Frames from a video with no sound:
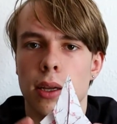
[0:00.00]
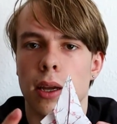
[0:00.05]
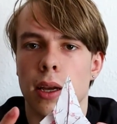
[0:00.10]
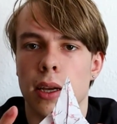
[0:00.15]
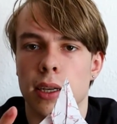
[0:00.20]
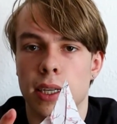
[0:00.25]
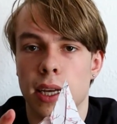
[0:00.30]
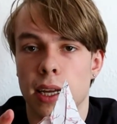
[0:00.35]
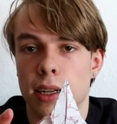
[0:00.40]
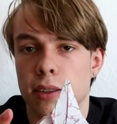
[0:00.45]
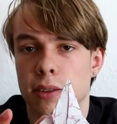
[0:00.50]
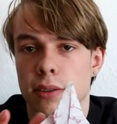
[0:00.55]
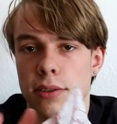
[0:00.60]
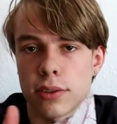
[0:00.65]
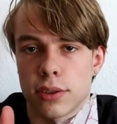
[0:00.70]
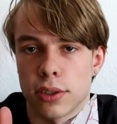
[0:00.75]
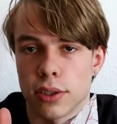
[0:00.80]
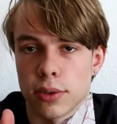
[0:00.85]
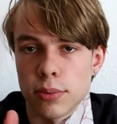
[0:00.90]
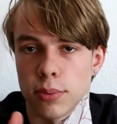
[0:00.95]
Again,
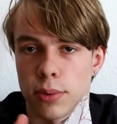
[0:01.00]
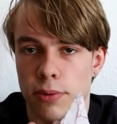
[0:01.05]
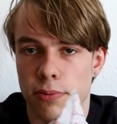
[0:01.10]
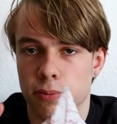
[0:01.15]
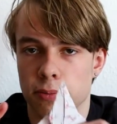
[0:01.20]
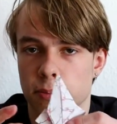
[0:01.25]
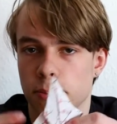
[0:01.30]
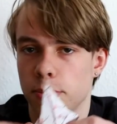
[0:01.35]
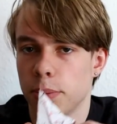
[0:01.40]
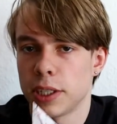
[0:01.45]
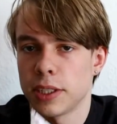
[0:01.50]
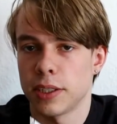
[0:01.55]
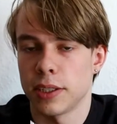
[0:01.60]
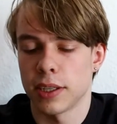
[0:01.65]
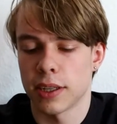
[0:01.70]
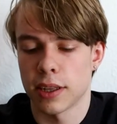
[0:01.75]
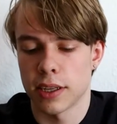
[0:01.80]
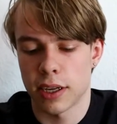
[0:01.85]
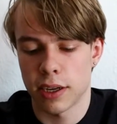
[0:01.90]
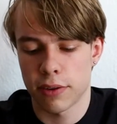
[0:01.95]
just with
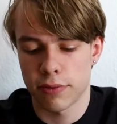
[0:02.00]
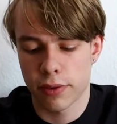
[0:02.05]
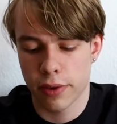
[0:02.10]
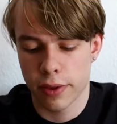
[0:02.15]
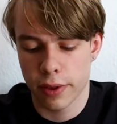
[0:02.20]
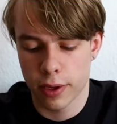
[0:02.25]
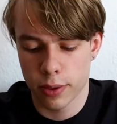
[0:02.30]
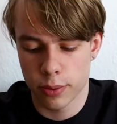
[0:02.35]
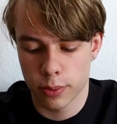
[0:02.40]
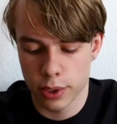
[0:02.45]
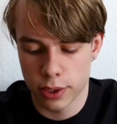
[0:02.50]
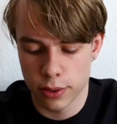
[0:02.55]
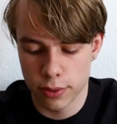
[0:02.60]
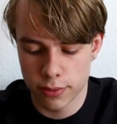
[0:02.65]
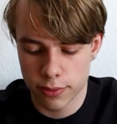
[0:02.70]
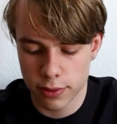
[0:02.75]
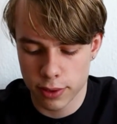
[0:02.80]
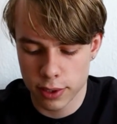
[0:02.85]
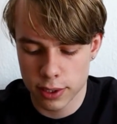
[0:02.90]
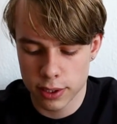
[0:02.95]
basically everything we do
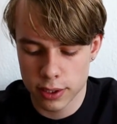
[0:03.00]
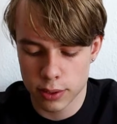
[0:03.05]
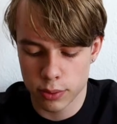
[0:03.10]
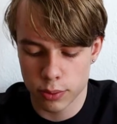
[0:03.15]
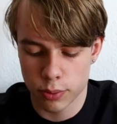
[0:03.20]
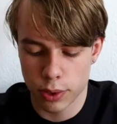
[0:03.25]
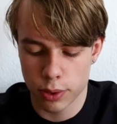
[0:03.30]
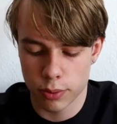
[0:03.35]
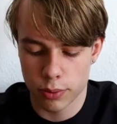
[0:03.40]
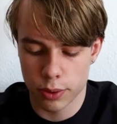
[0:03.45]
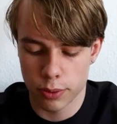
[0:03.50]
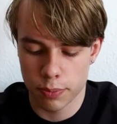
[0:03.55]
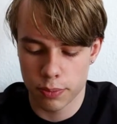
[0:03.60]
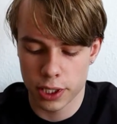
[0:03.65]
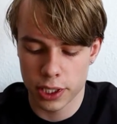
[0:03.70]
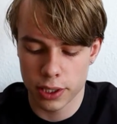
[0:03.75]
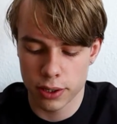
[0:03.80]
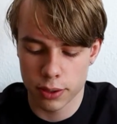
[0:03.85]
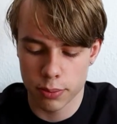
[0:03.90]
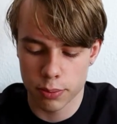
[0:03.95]
for this, we
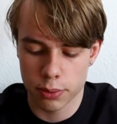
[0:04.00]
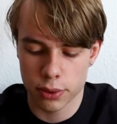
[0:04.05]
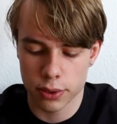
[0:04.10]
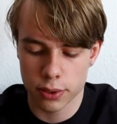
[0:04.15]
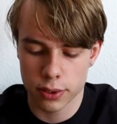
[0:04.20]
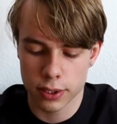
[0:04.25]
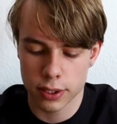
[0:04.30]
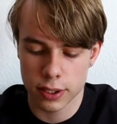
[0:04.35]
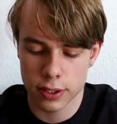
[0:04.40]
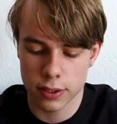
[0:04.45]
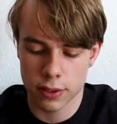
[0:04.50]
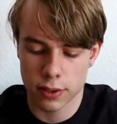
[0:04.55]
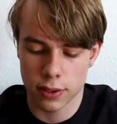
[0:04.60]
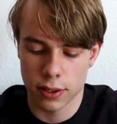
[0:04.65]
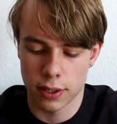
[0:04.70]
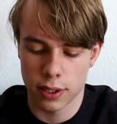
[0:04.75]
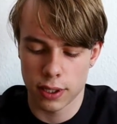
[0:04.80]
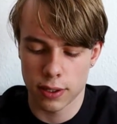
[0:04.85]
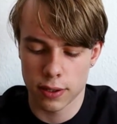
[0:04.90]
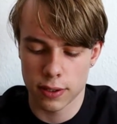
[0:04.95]
repeat the process
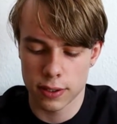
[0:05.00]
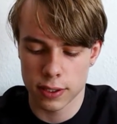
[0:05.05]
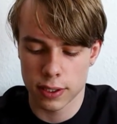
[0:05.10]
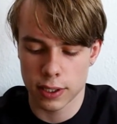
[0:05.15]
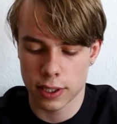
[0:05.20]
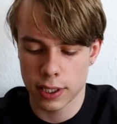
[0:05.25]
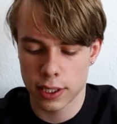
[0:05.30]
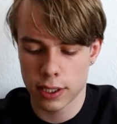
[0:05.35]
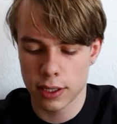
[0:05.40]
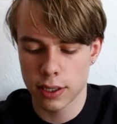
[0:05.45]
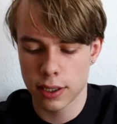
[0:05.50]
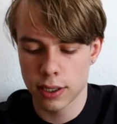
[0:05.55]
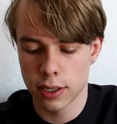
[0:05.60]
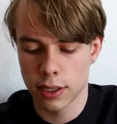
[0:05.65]
on the other side